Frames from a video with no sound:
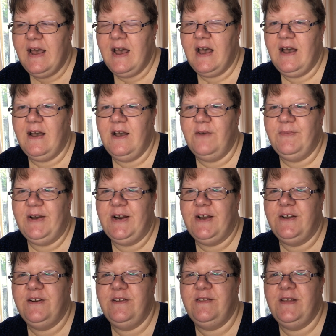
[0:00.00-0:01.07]
and
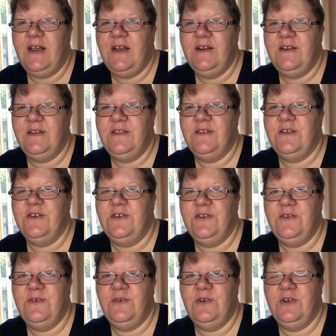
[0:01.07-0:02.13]
I decided
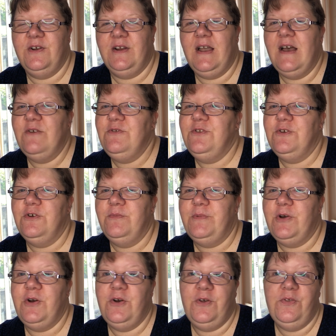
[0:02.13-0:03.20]
to count up
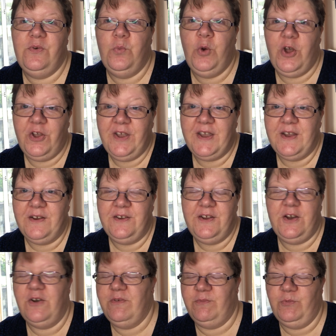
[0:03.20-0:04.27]
all the working
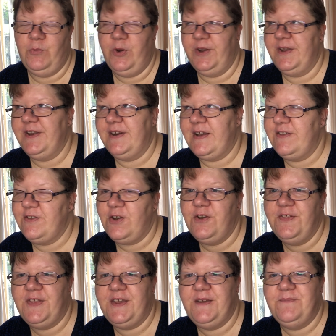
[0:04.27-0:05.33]
days, all
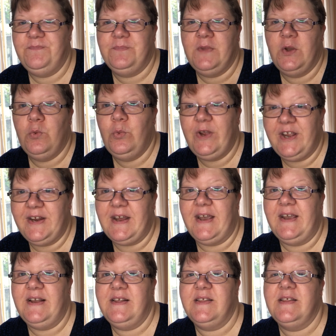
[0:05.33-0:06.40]
the
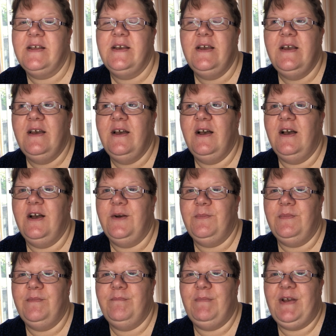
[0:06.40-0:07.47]
weekdays
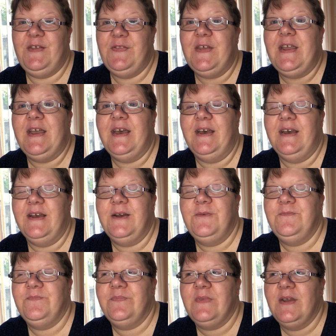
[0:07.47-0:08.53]
in the year,
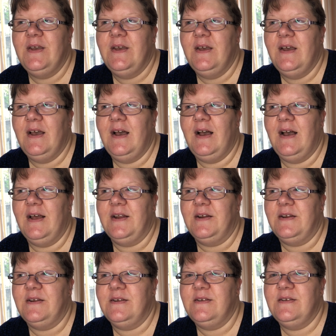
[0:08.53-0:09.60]

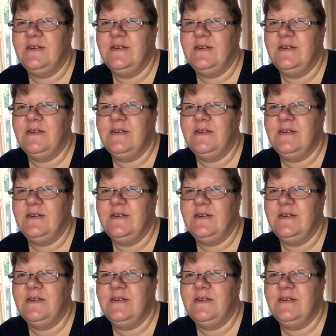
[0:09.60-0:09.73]
and